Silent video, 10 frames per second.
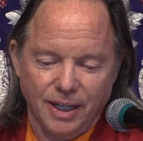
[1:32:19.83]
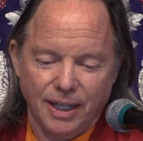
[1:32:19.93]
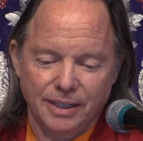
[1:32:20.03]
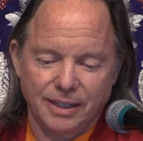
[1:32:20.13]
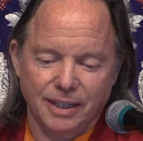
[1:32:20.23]

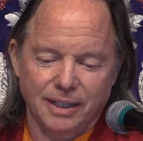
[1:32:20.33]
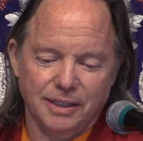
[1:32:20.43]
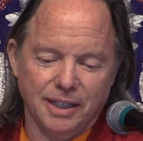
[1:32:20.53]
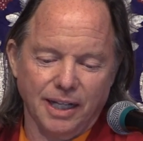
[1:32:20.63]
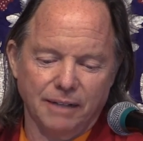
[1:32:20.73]
And uh,
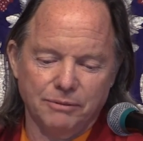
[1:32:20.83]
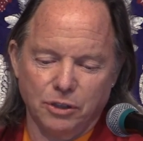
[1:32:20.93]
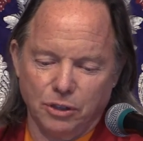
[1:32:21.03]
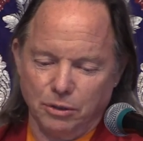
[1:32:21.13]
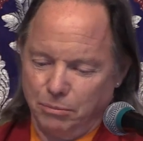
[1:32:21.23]
they have
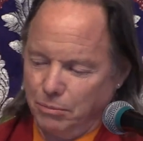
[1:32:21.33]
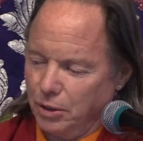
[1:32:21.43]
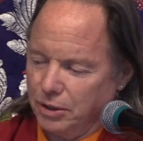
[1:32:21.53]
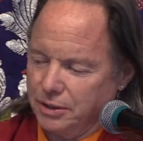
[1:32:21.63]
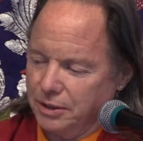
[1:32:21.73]
no
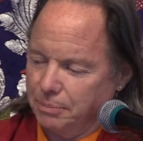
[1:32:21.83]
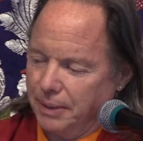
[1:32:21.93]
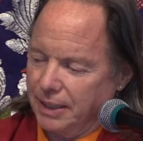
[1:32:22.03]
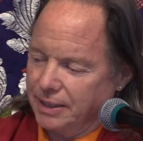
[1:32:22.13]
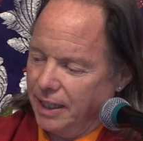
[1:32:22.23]
moles or
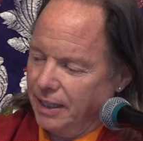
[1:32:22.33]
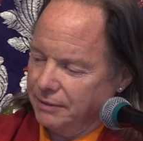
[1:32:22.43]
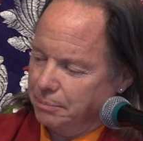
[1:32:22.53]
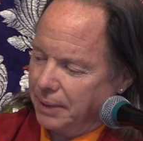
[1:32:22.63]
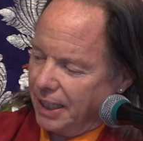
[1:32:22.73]
spots. I
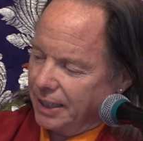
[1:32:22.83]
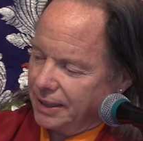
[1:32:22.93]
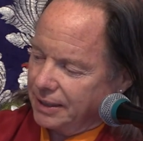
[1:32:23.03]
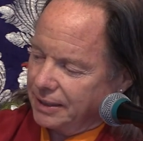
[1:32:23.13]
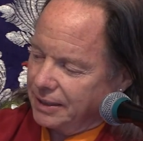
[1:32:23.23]
have
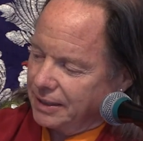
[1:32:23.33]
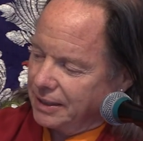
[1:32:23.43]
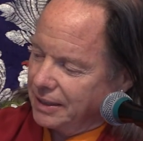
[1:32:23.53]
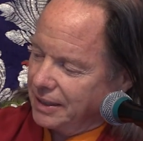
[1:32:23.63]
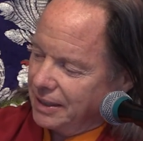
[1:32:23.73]
spots,
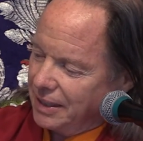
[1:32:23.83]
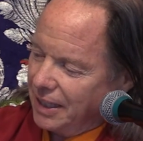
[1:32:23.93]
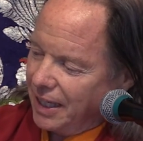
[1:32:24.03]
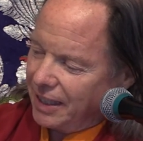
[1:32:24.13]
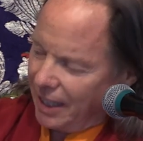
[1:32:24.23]

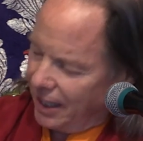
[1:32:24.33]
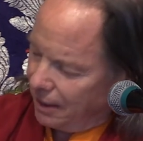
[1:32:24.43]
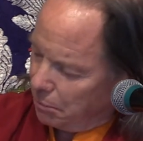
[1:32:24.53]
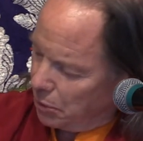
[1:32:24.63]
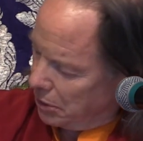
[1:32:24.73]
and I
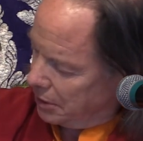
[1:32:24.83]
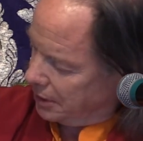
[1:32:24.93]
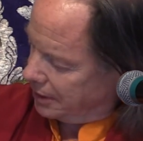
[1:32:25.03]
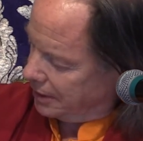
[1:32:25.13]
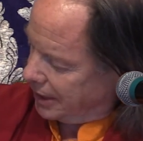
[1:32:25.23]
have
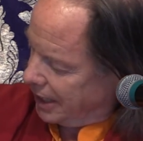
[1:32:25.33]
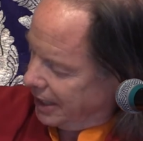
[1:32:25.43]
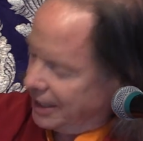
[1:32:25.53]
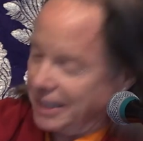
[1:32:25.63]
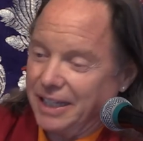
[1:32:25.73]
moles,
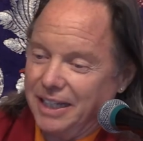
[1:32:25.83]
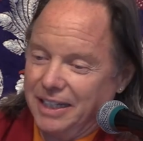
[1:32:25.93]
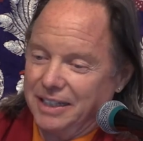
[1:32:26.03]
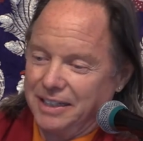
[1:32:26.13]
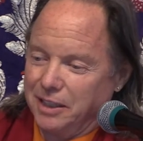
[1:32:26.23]
okay?
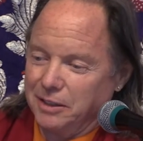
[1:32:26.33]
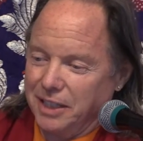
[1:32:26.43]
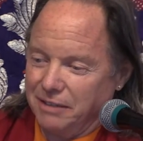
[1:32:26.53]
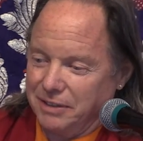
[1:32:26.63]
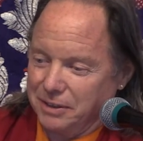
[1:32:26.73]
Uh, they don't
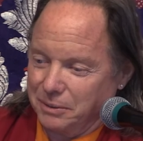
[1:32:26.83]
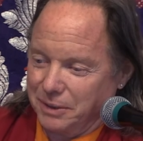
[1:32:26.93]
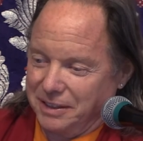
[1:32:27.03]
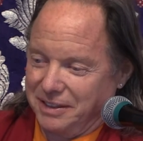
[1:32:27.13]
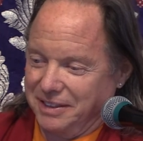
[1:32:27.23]
have either one.